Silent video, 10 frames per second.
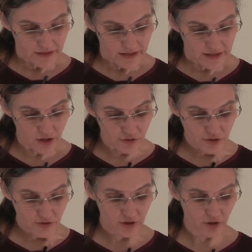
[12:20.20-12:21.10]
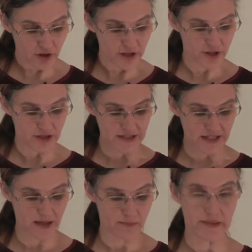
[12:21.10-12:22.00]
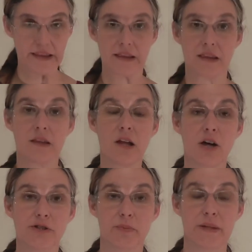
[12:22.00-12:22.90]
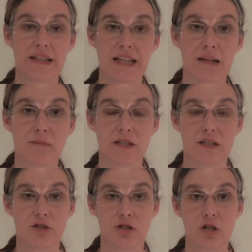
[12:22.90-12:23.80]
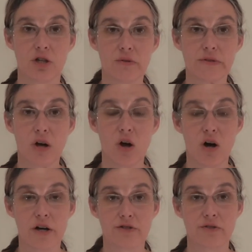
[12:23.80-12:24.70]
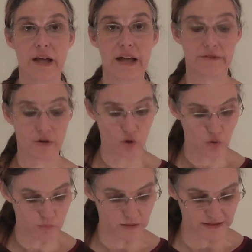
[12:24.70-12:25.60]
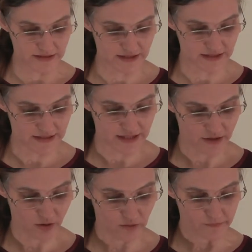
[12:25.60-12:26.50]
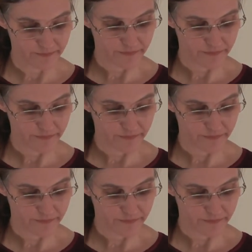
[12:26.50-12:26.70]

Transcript: He also encourages them not to be tempted to lose heart, to have hopelessness here.